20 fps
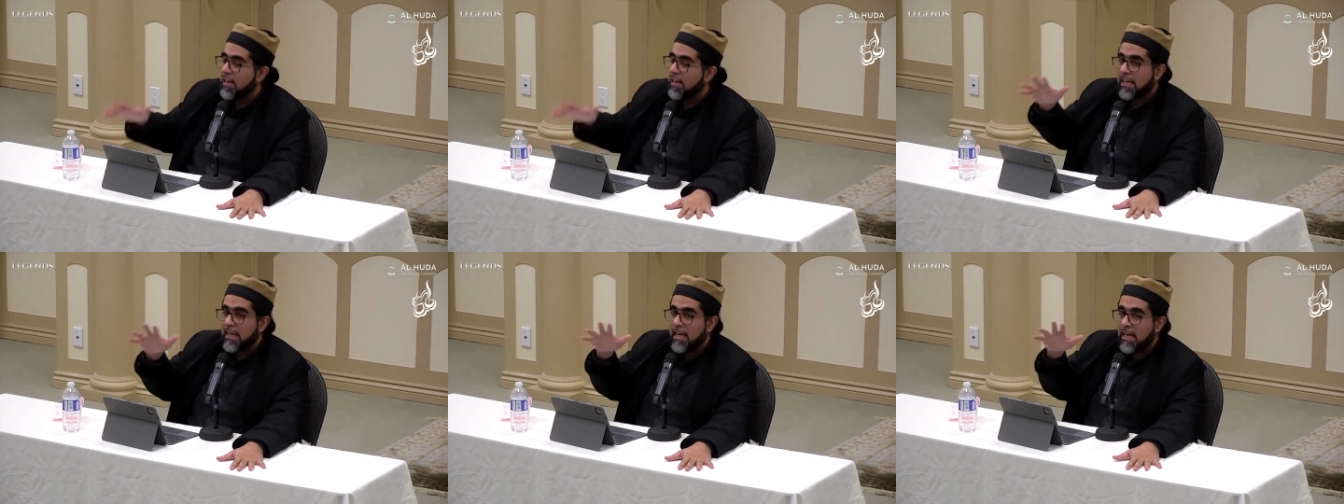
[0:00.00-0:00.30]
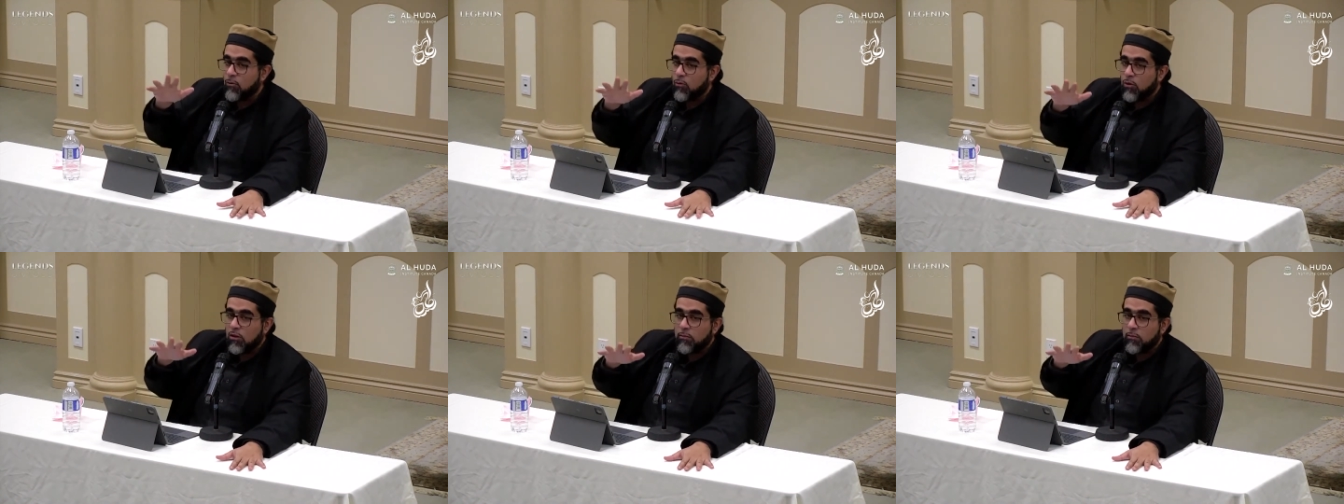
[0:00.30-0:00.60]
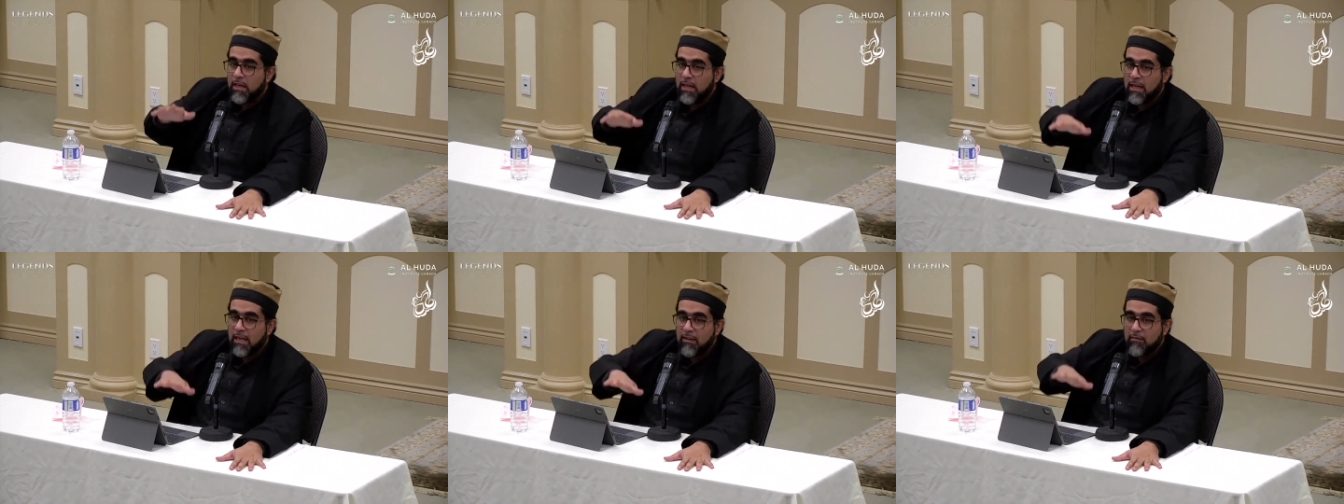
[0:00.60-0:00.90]
he will
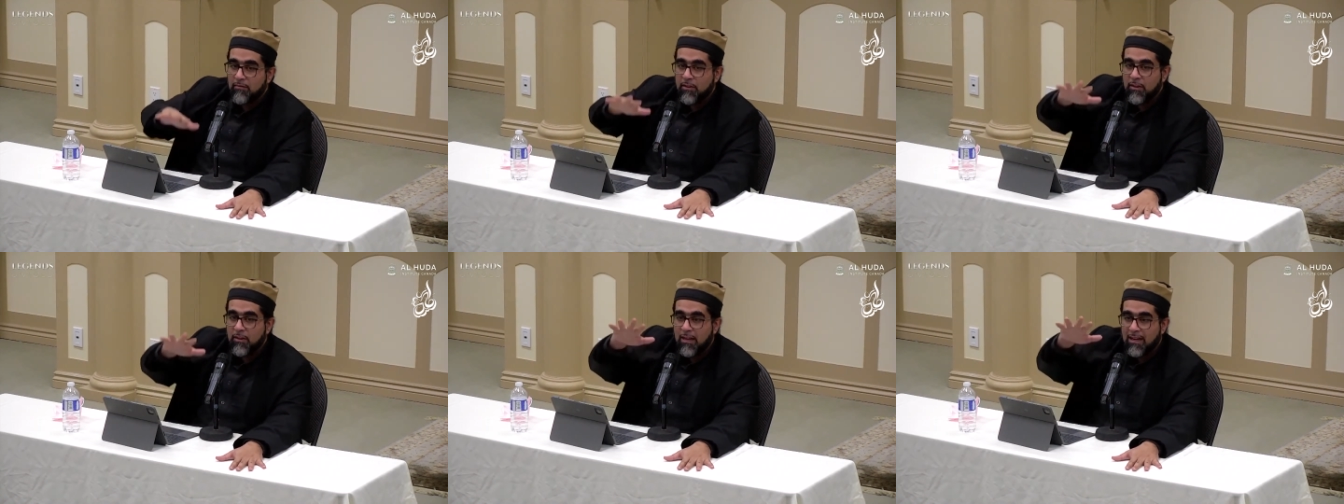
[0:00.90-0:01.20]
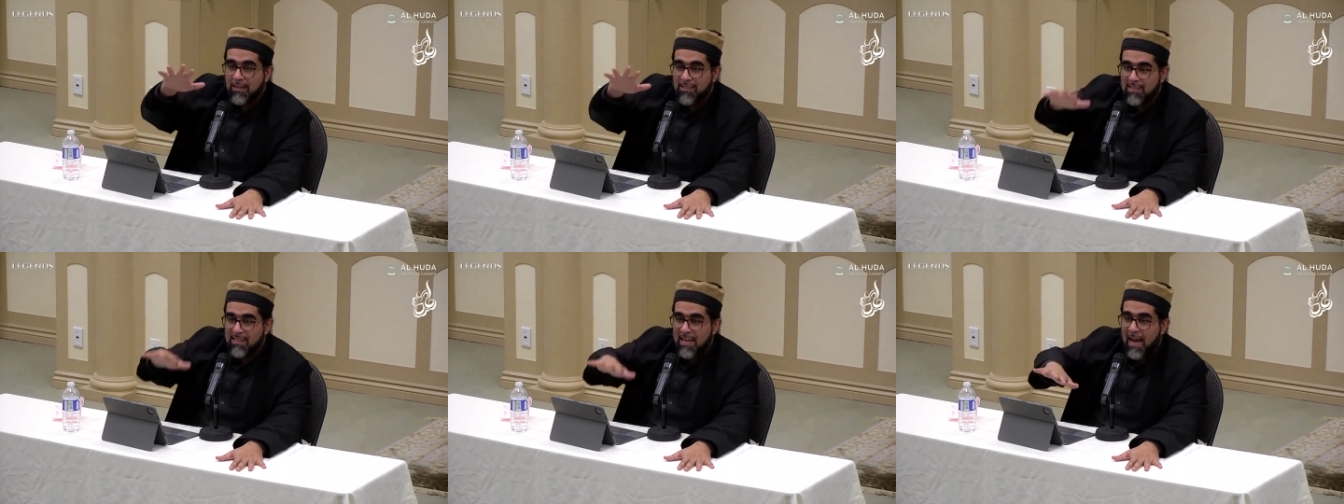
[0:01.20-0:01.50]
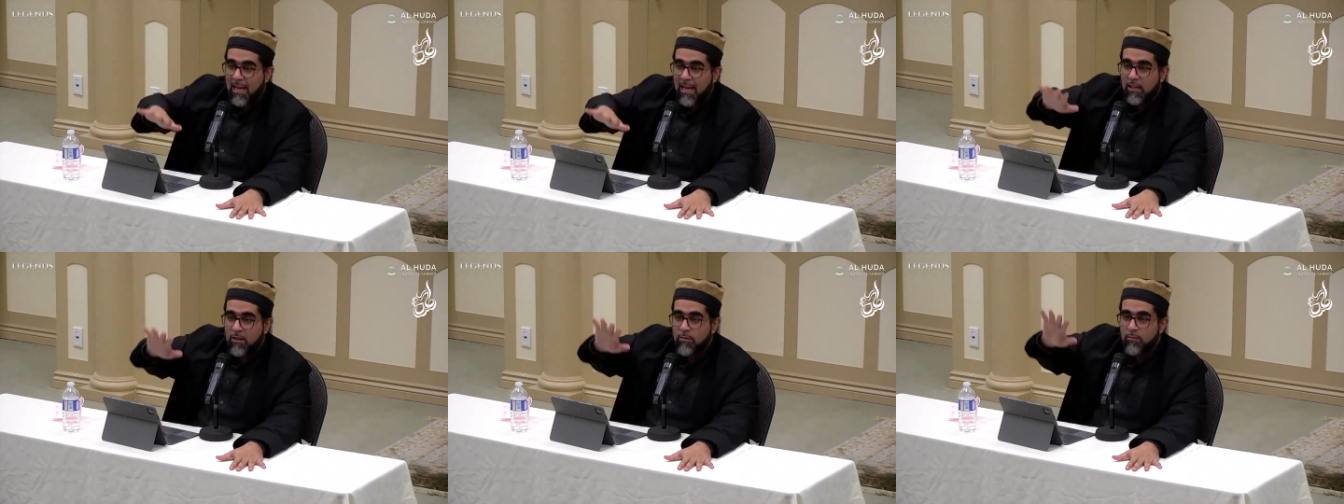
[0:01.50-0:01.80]
be given
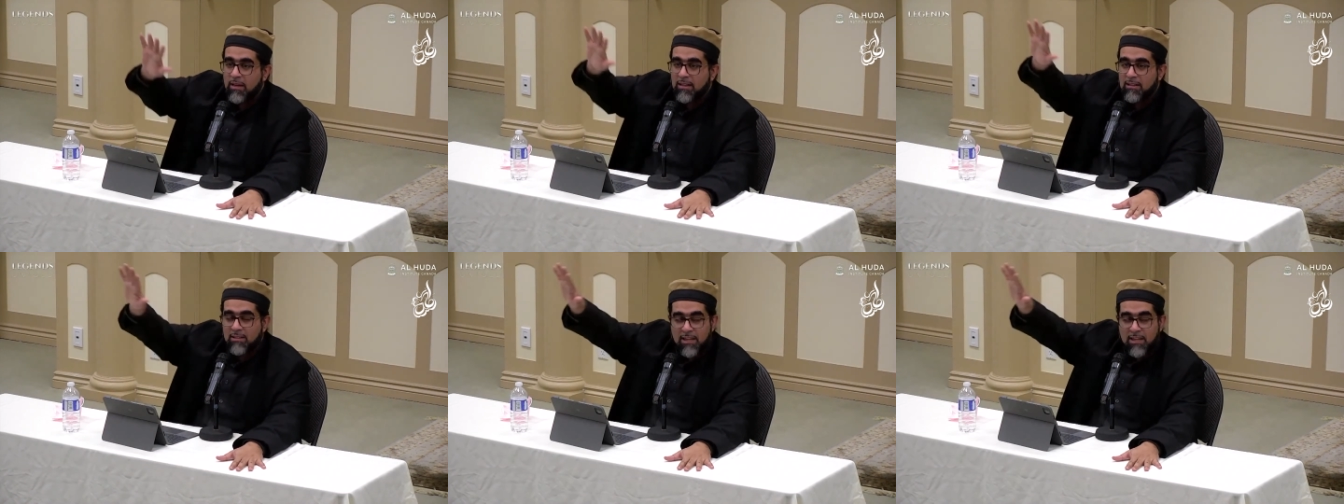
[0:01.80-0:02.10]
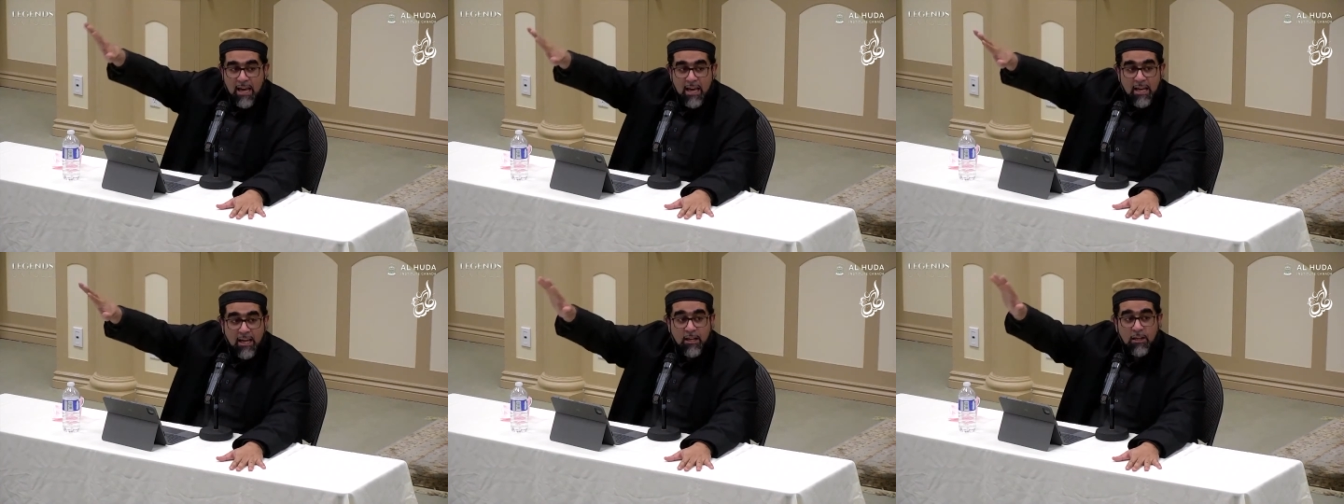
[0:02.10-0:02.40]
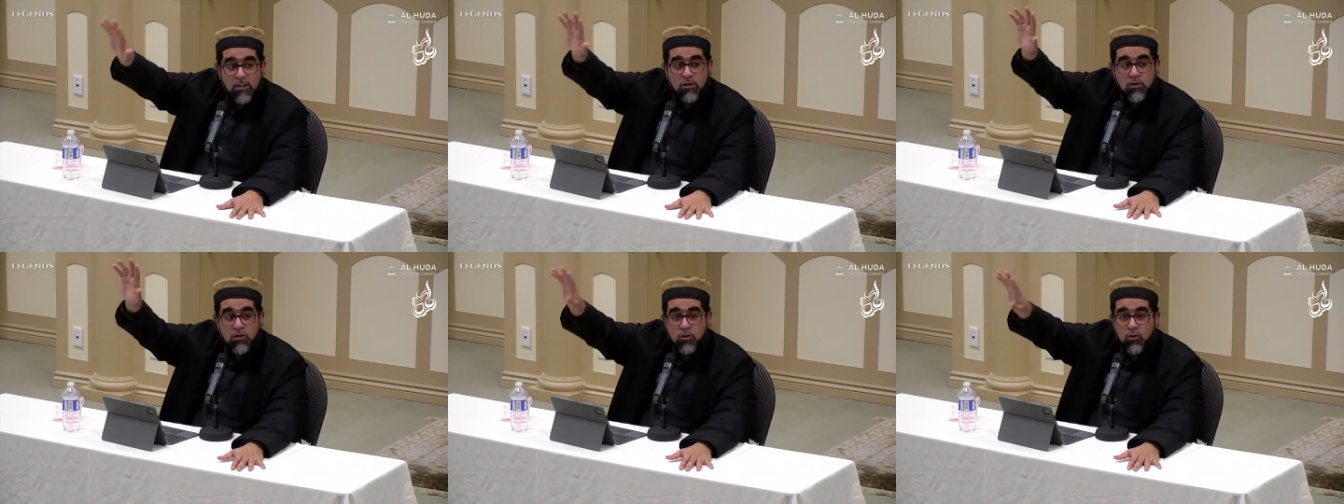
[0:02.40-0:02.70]
asylum and
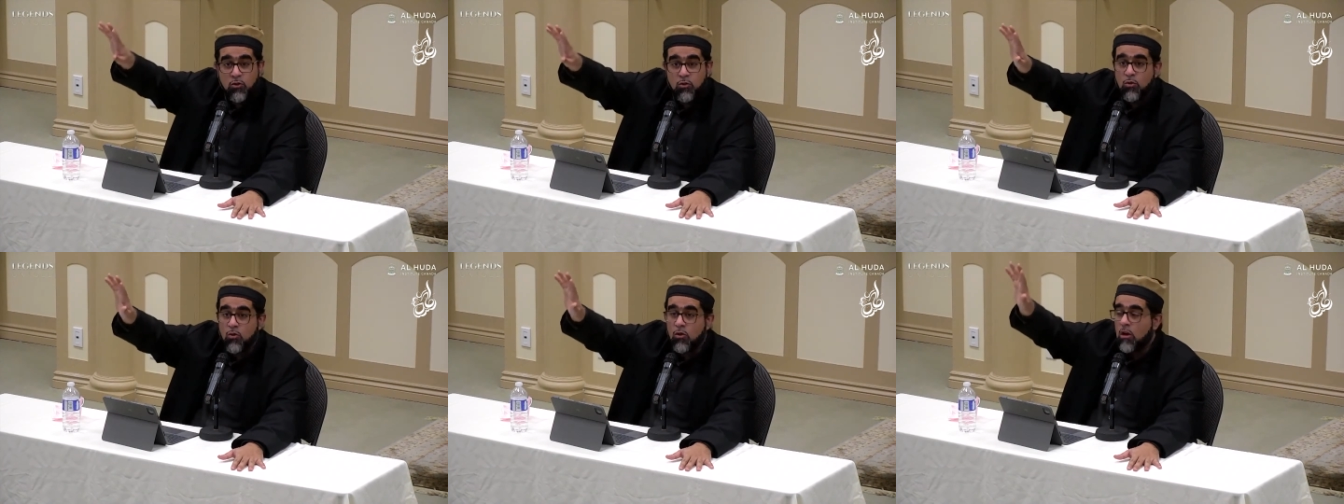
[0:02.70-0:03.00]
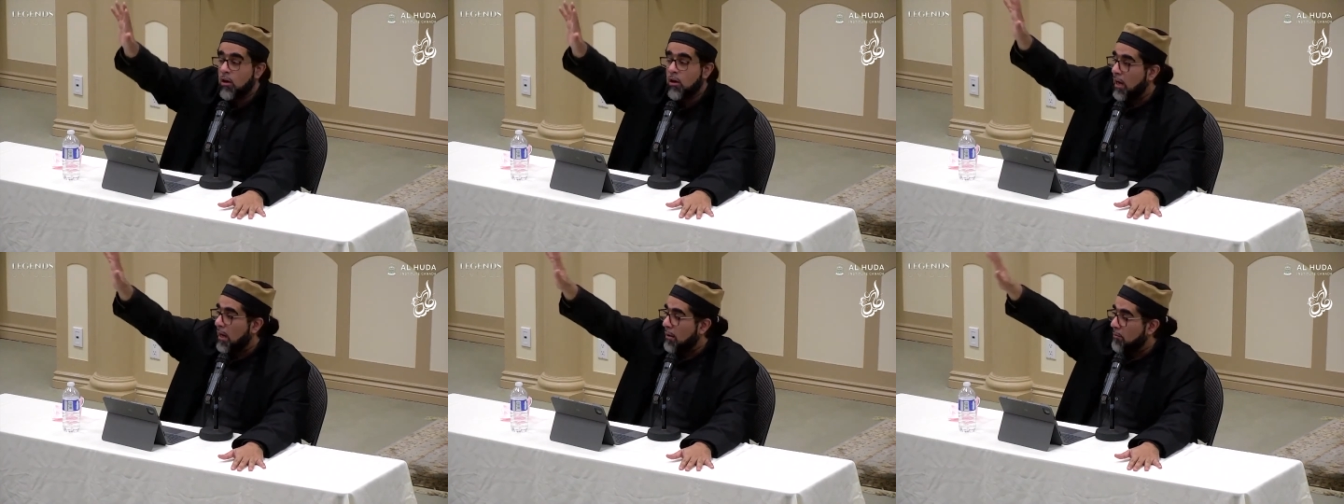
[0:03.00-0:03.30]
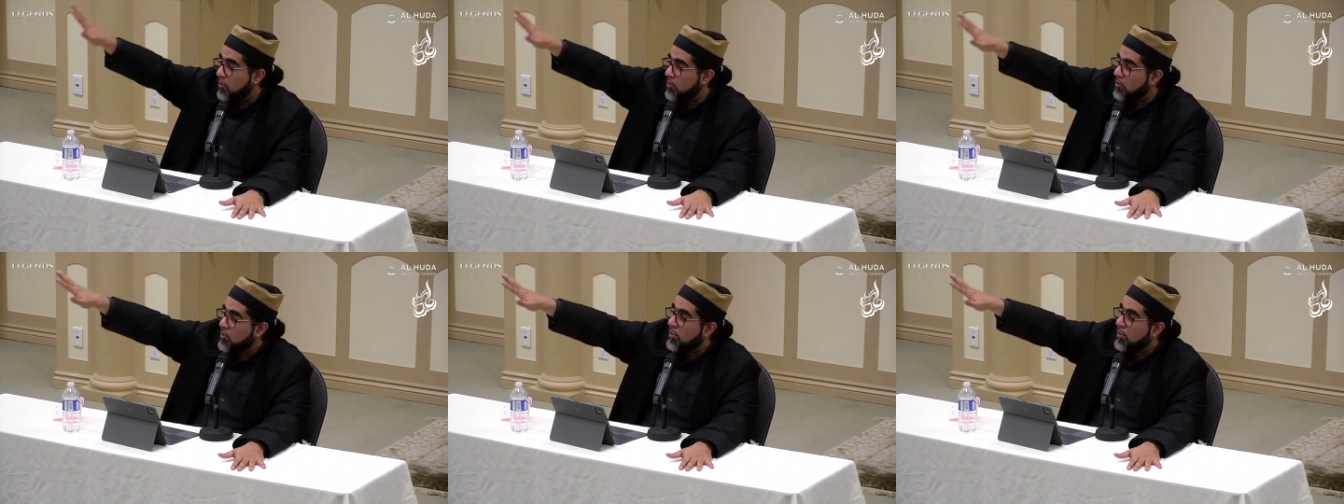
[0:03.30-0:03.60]
taken to a
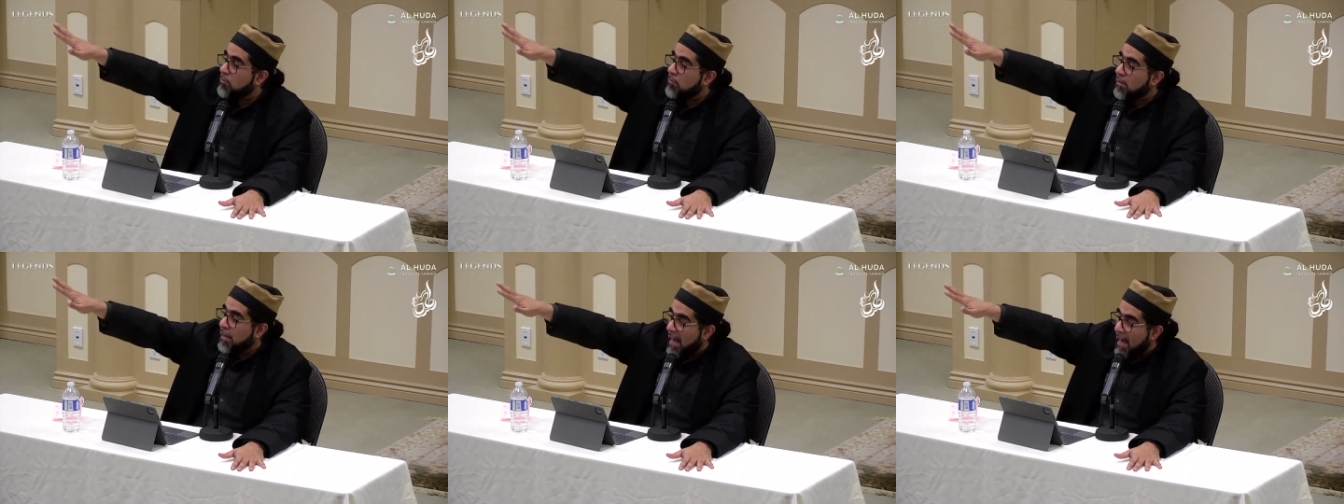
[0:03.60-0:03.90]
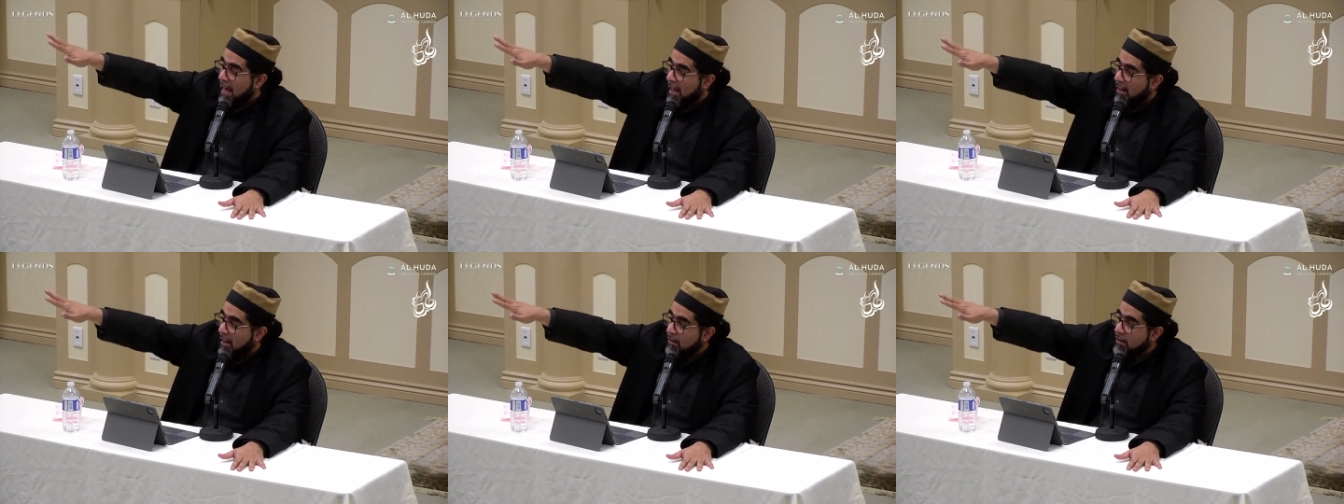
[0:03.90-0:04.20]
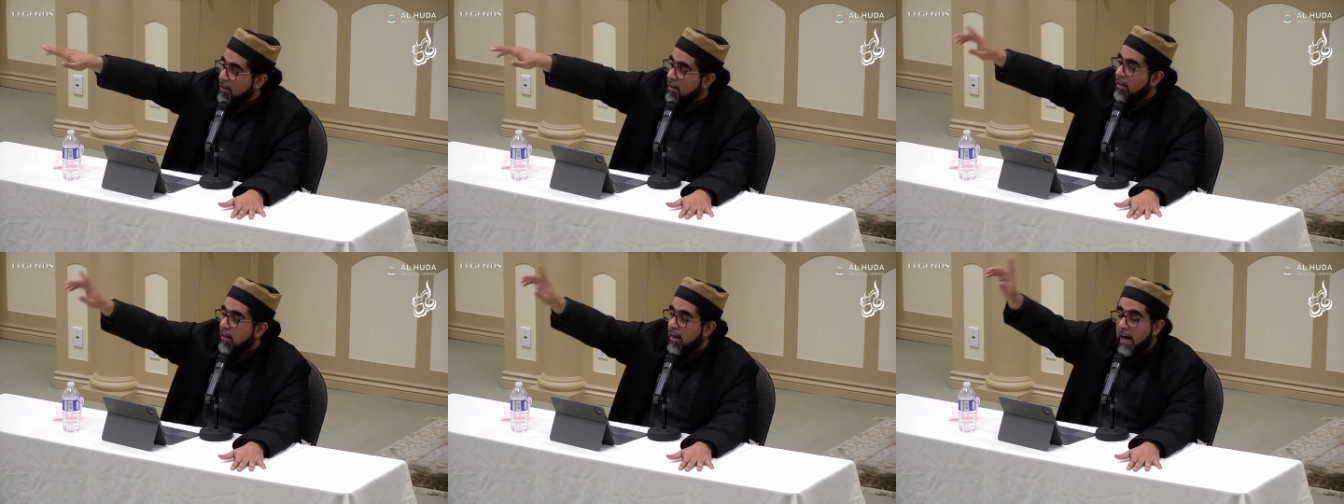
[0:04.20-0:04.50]
Muslim land,